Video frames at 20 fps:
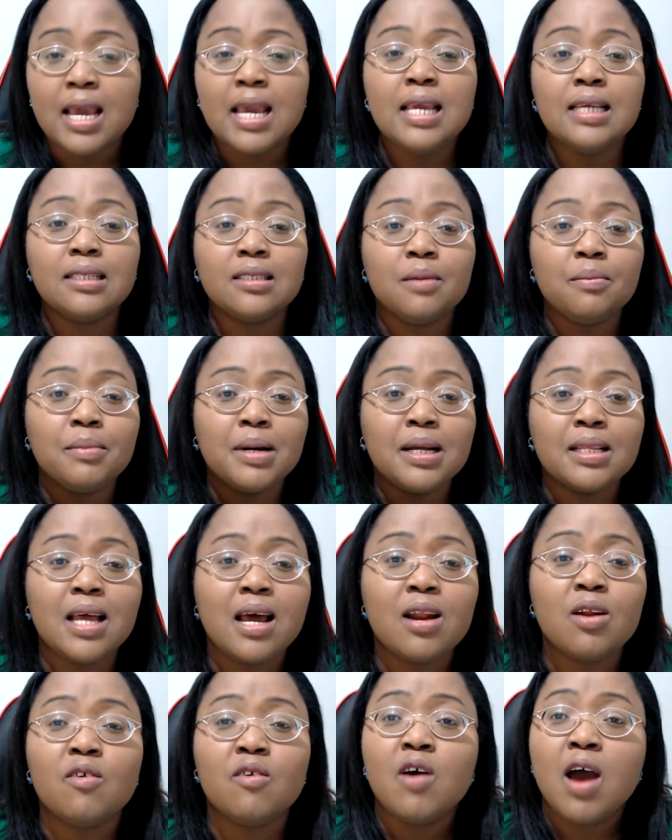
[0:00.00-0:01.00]
It's a
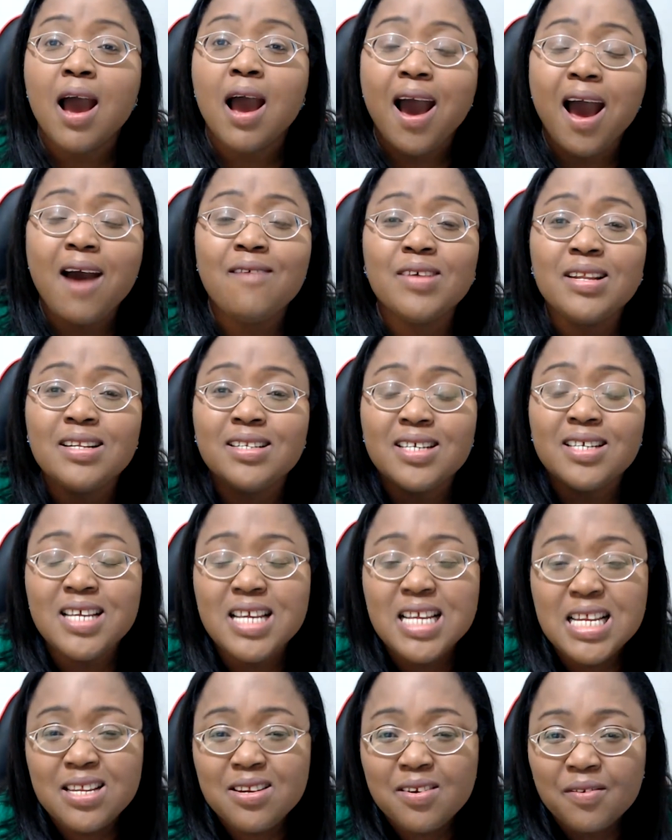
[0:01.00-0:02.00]
matter of having the
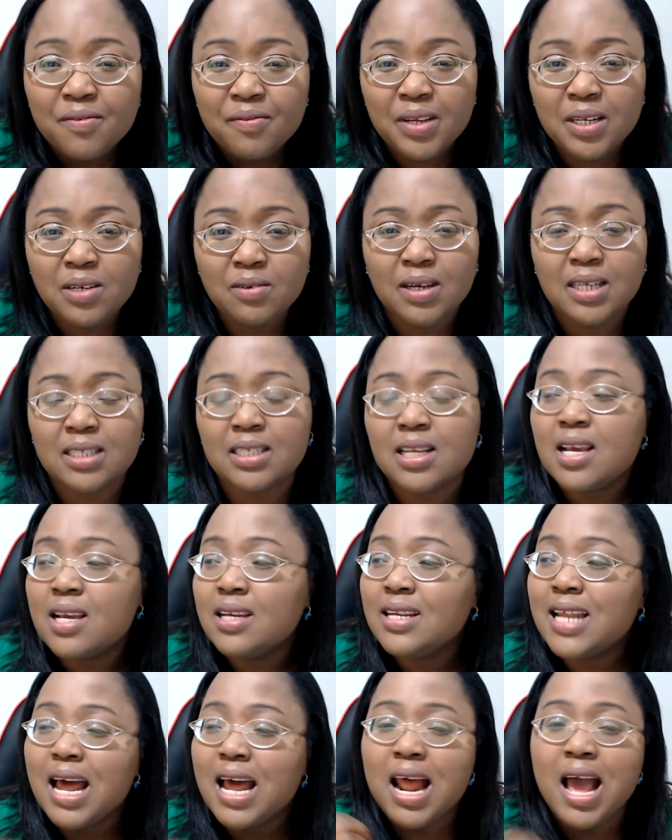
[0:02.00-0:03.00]
individuals
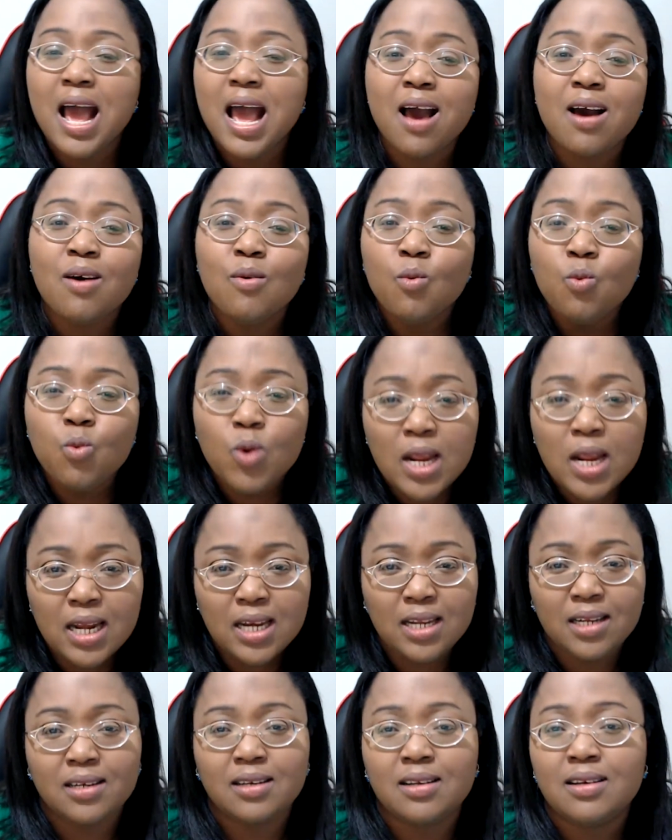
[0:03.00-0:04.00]
that are
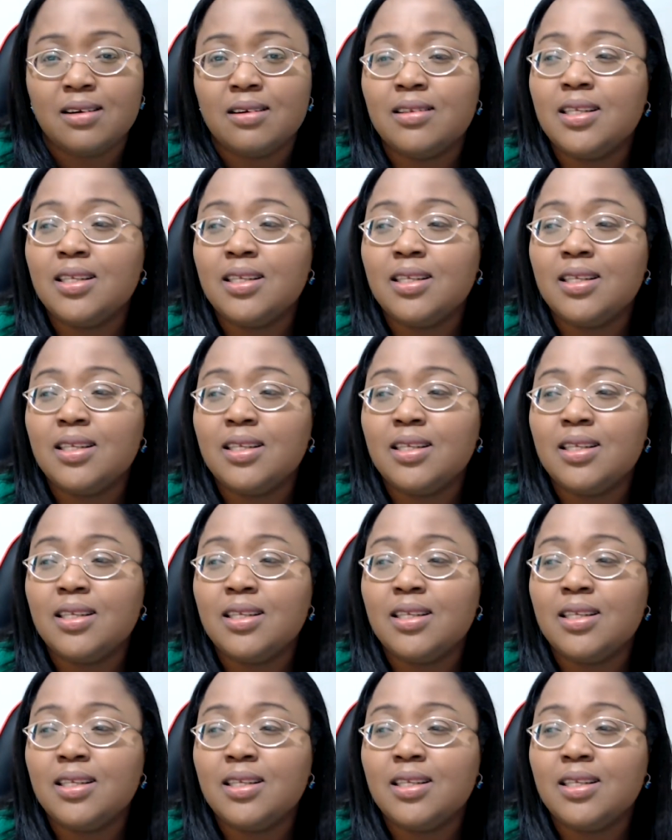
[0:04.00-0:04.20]
willing,